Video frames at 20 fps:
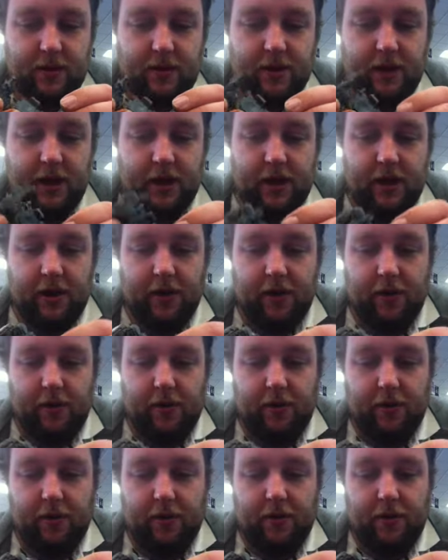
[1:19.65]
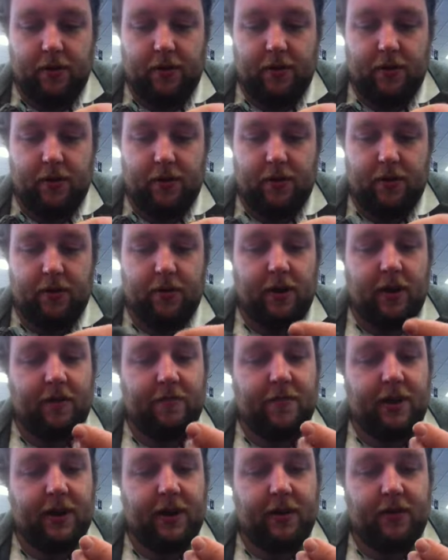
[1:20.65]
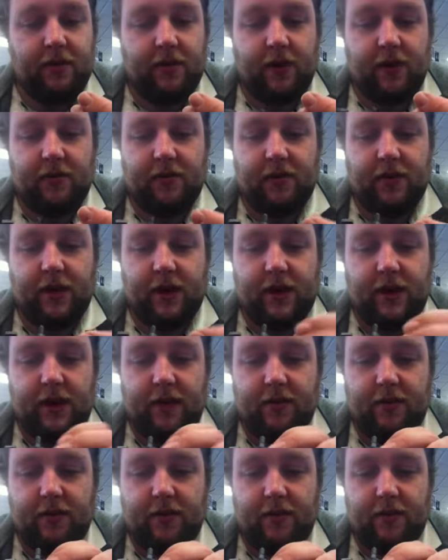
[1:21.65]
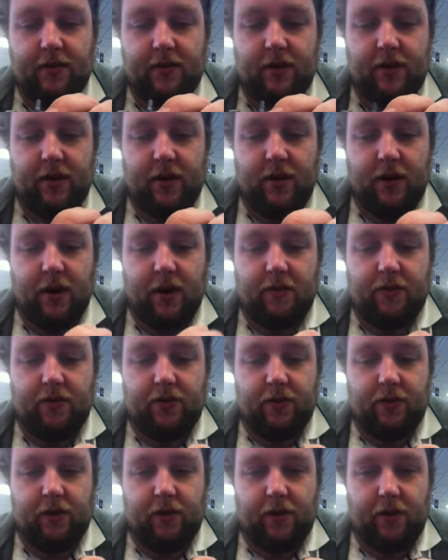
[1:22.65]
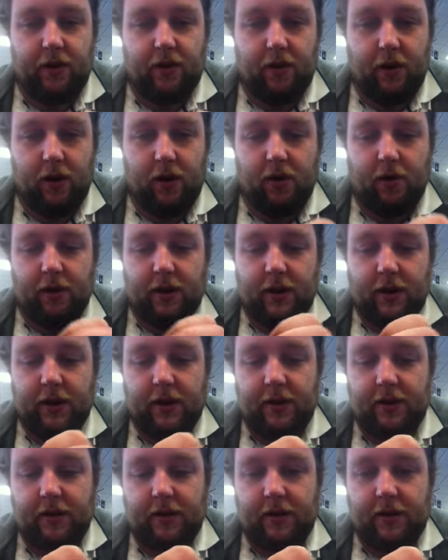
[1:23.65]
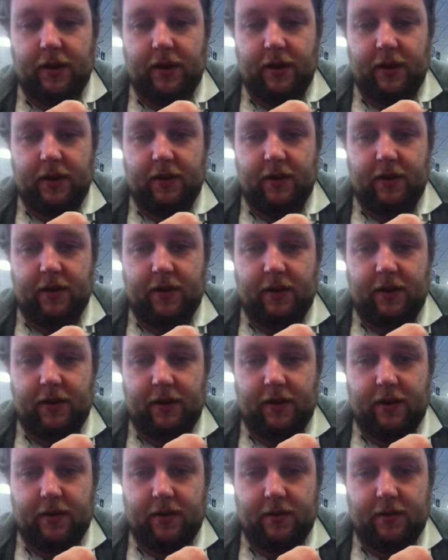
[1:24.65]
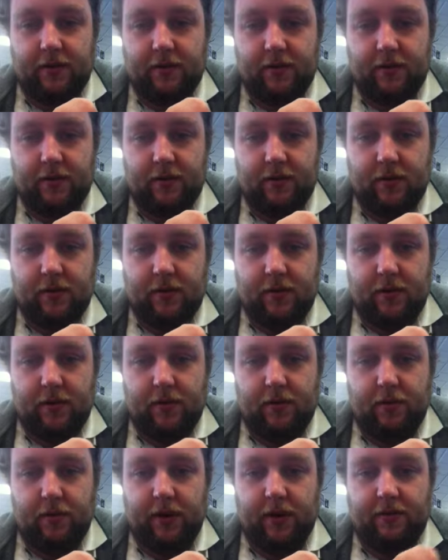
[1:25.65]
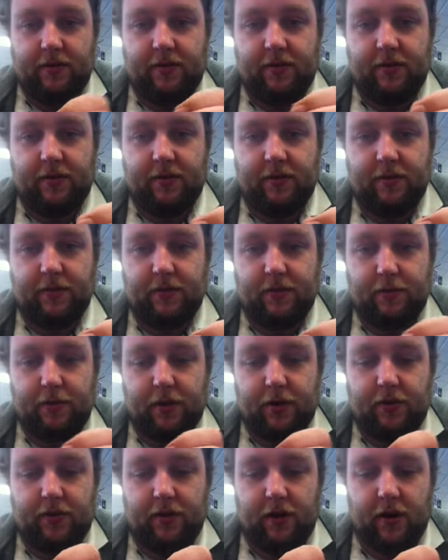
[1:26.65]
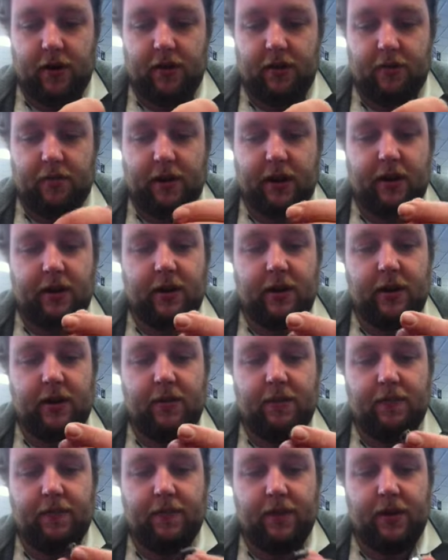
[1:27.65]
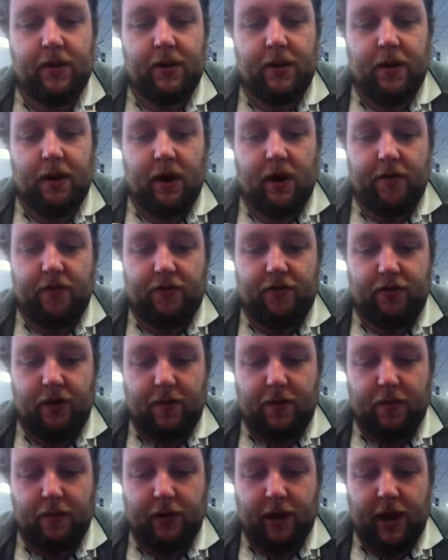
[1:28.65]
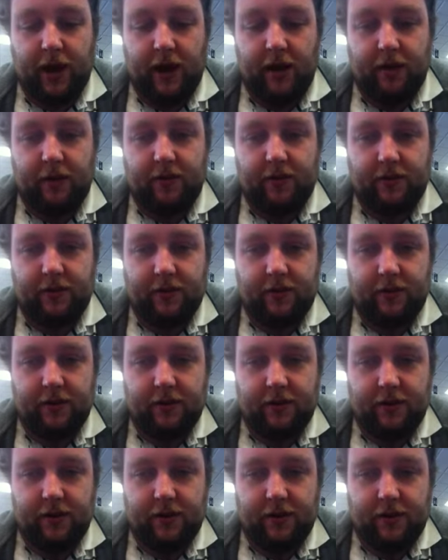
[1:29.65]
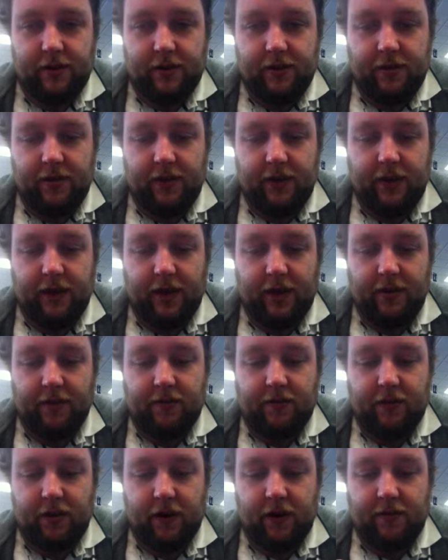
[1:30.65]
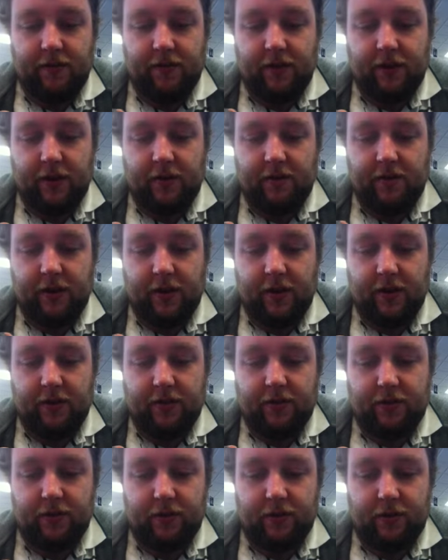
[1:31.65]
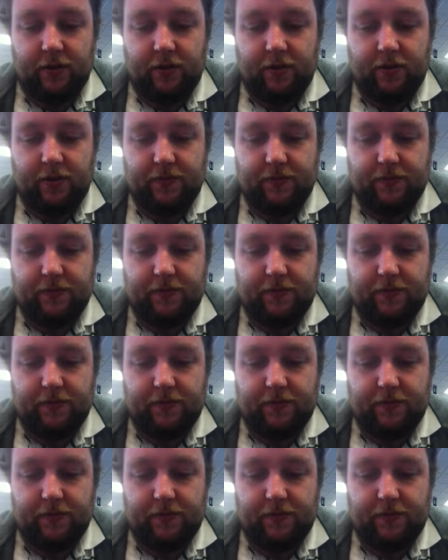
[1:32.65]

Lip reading: Now, the way I've magnetised these, I've drilled a little hole in the wrists, put a tiny little magnet in. I've dremeled out the inside of the various claws,